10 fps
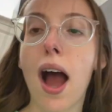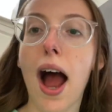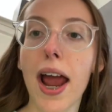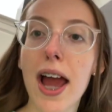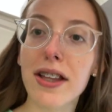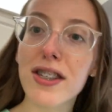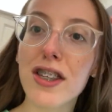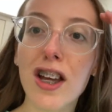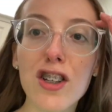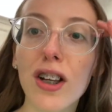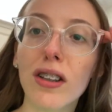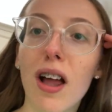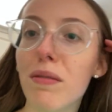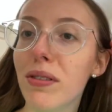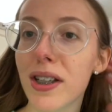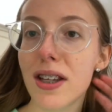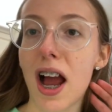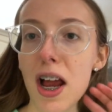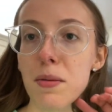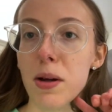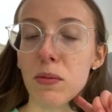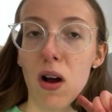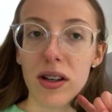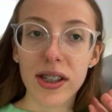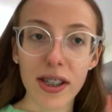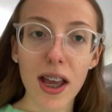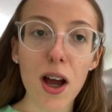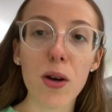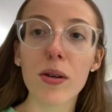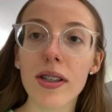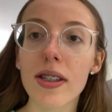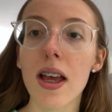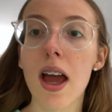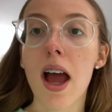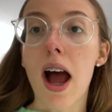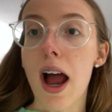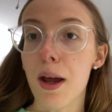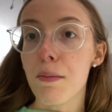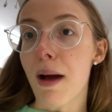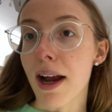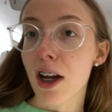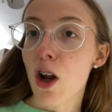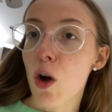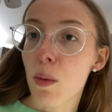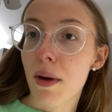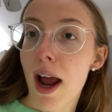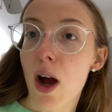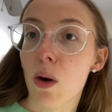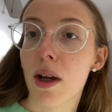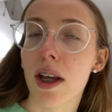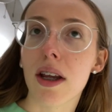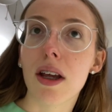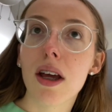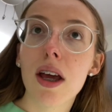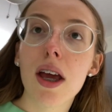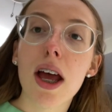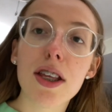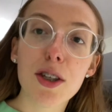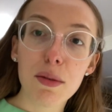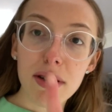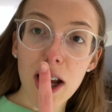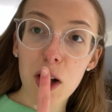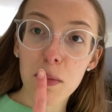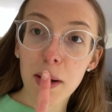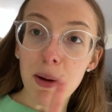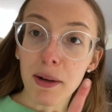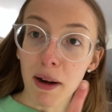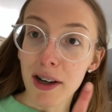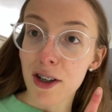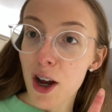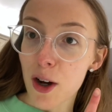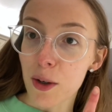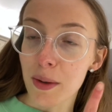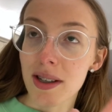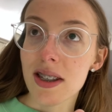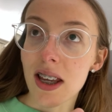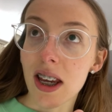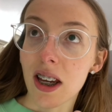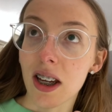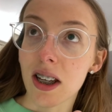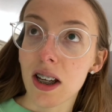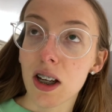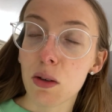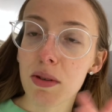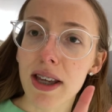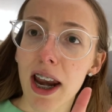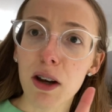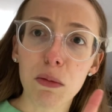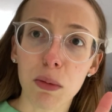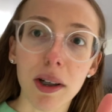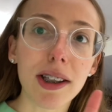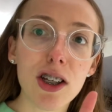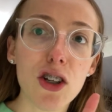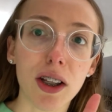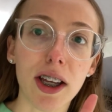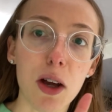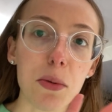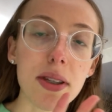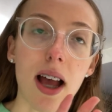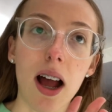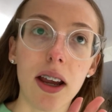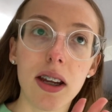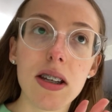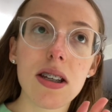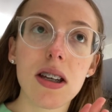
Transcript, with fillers: I had such a lovely time at Roxy's house. I am back at home now. As you can tell by my red nose, it was getting really chilly outside,